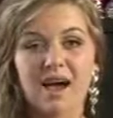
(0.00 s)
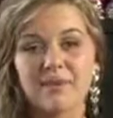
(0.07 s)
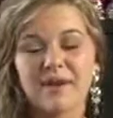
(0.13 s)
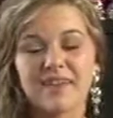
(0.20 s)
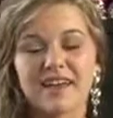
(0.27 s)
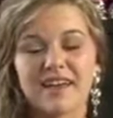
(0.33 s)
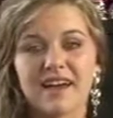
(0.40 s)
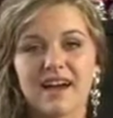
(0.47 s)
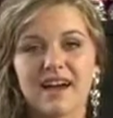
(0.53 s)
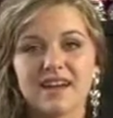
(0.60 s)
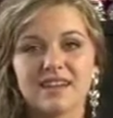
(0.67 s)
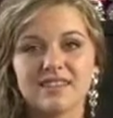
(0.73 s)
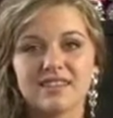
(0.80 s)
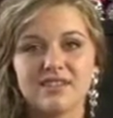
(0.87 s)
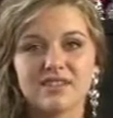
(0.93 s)
bet that guy I
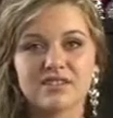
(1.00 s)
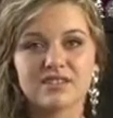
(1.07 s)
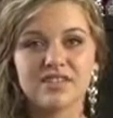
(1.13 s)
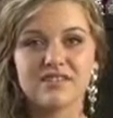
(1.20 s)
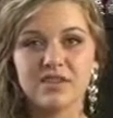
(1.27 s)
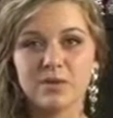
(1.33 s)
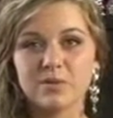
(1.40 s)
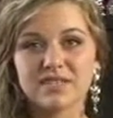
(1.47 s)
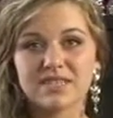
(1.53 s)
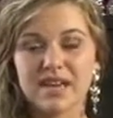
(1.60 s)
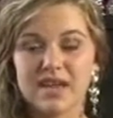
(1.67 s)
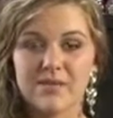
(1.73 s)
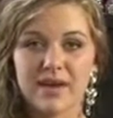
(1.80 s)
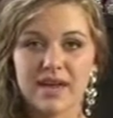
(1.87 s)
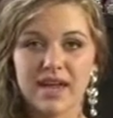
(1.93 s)
see on TV would take
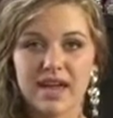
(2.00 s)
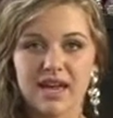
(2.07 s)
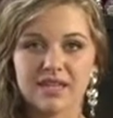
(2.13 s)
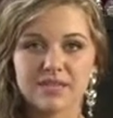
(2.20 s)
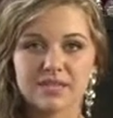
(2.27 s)
my case.